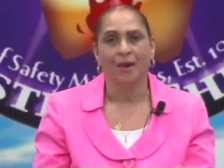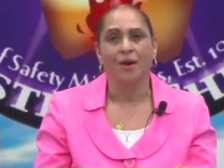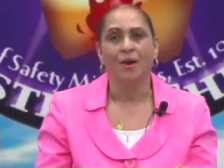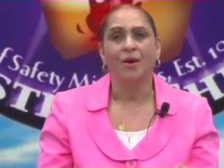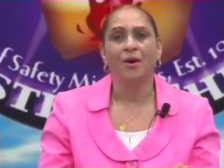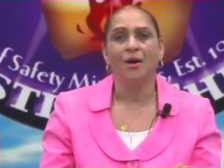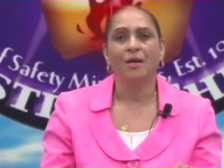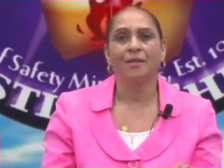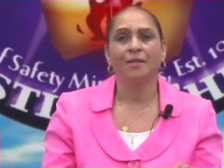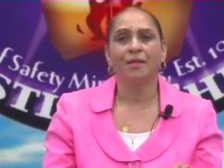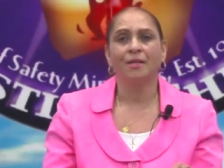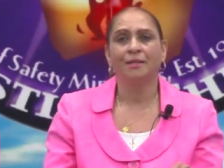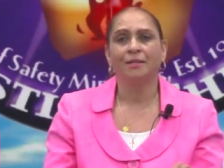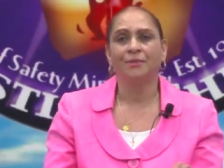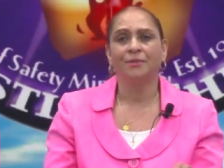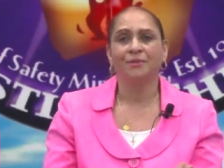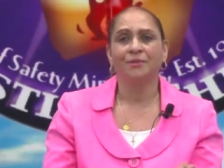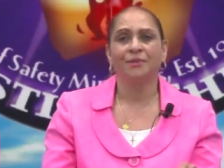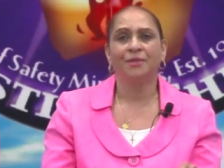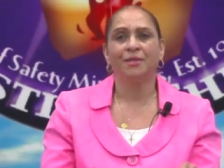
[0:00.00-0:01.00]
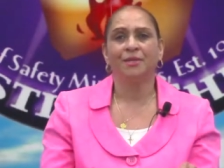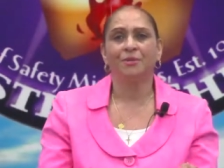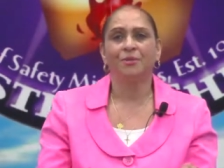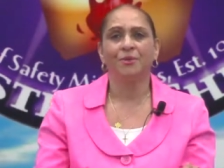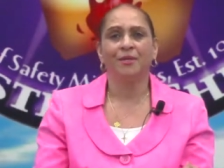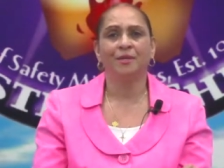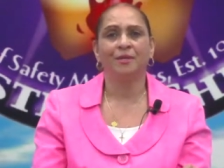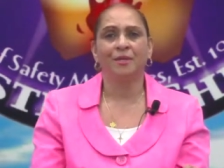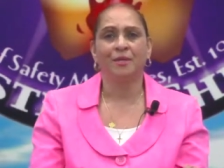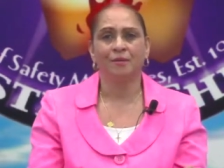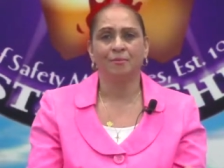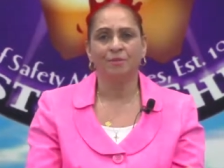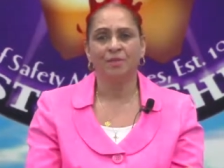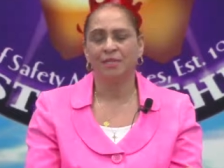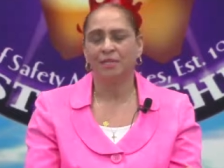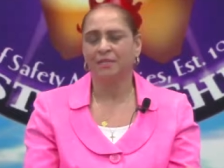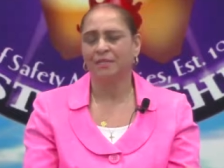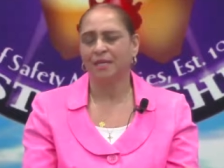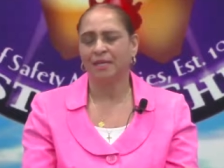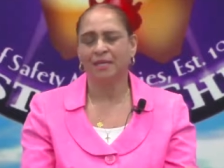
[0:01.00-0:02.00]
Hallelujah, we come
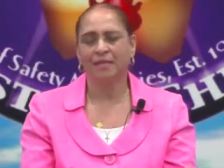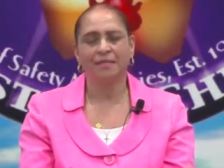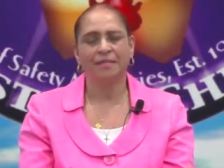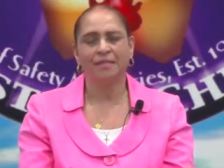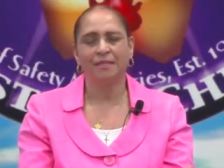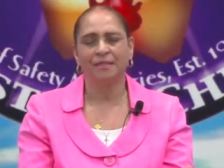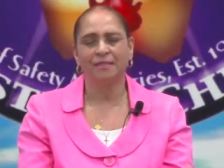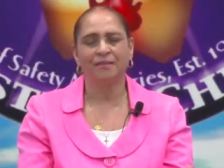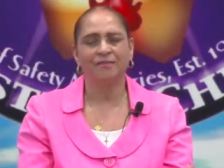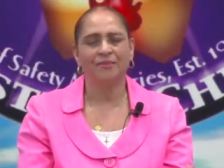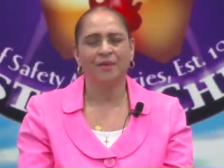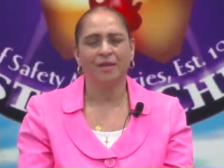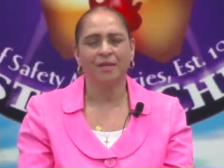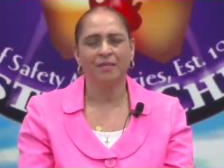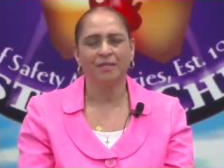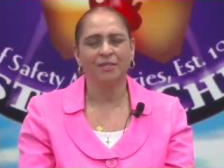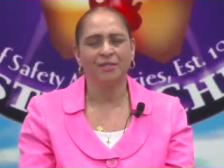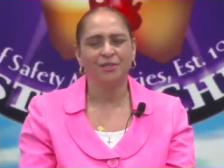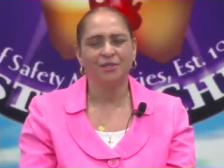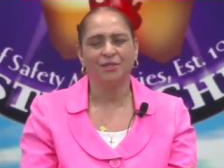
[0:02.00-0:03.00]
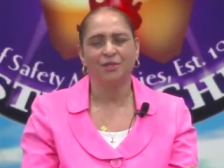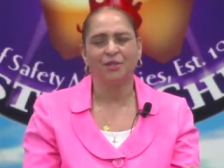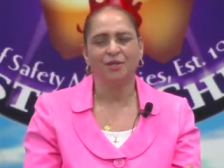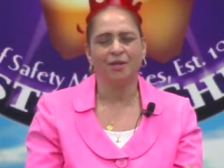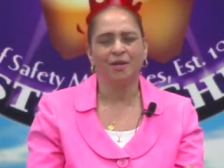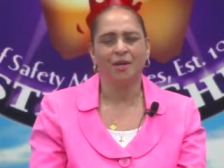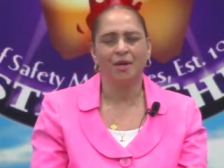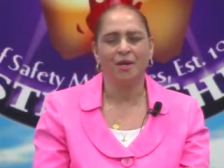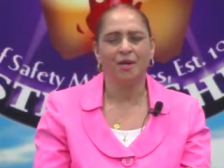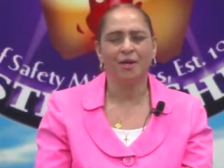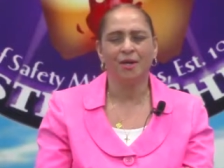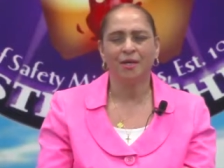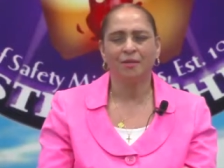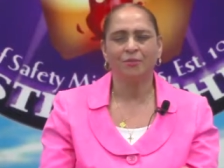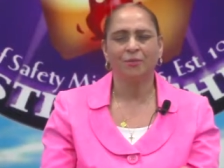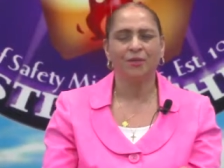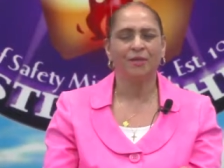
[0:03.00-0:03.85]
today to give honor to God.